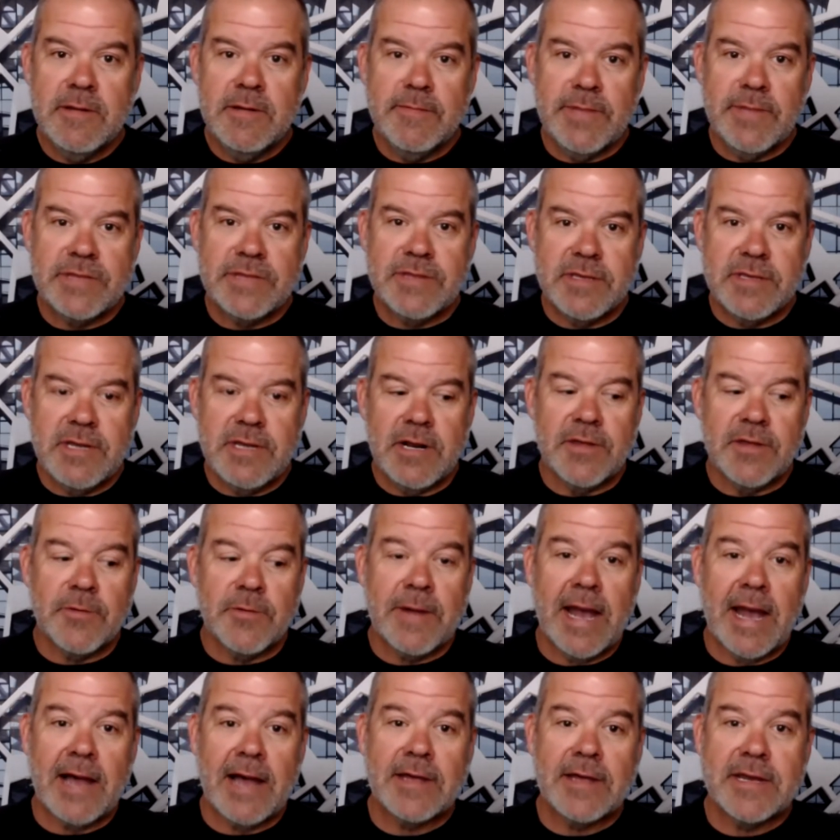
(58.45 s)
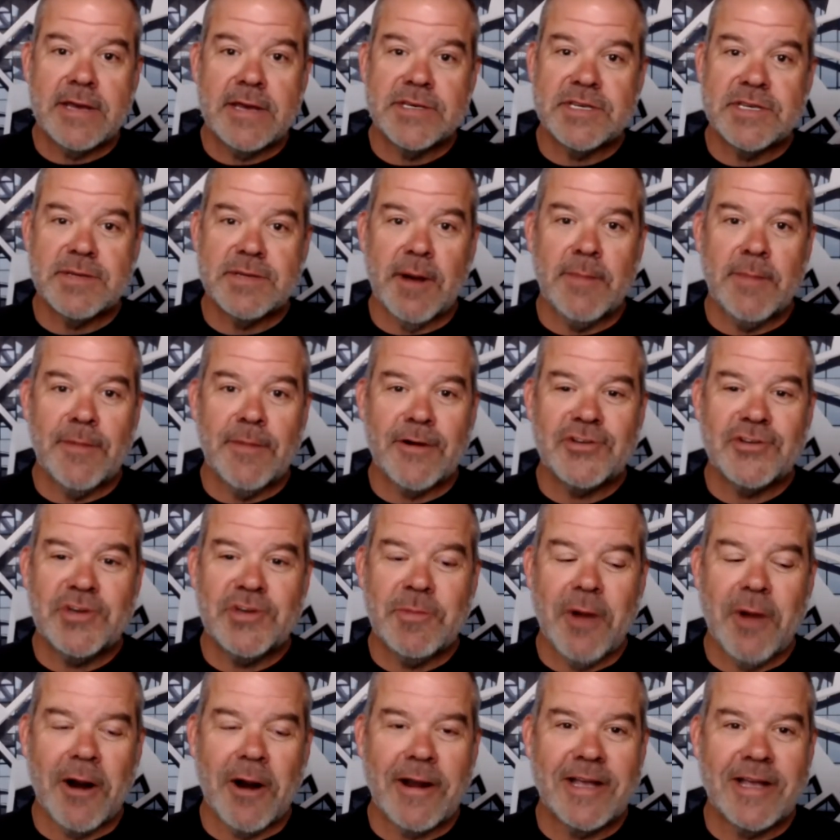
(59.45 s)
but you know the reality is
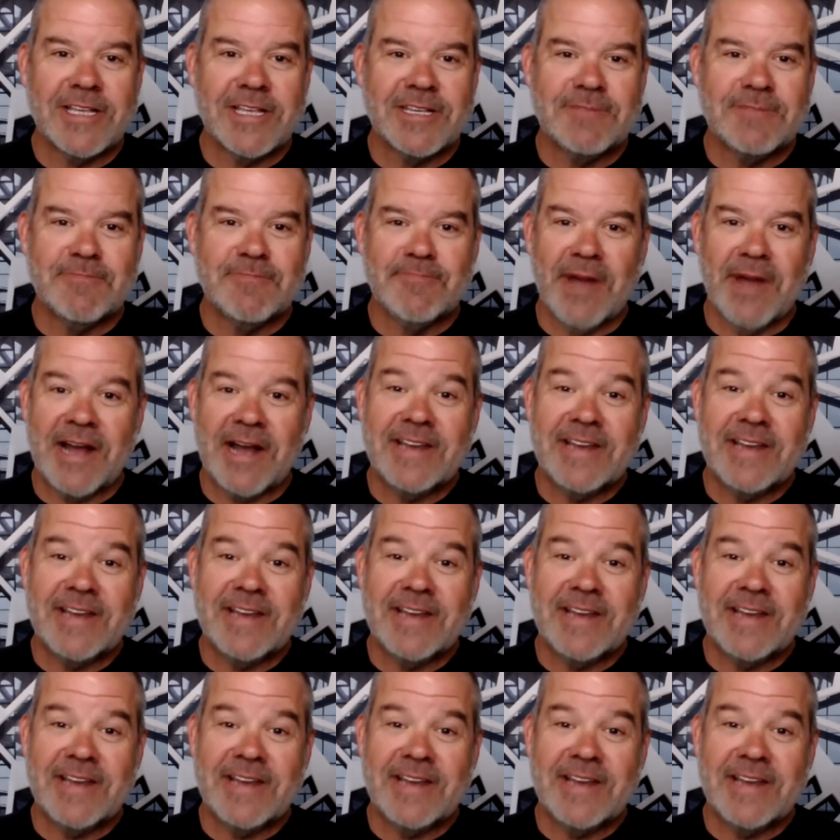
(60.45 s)
emerging markets by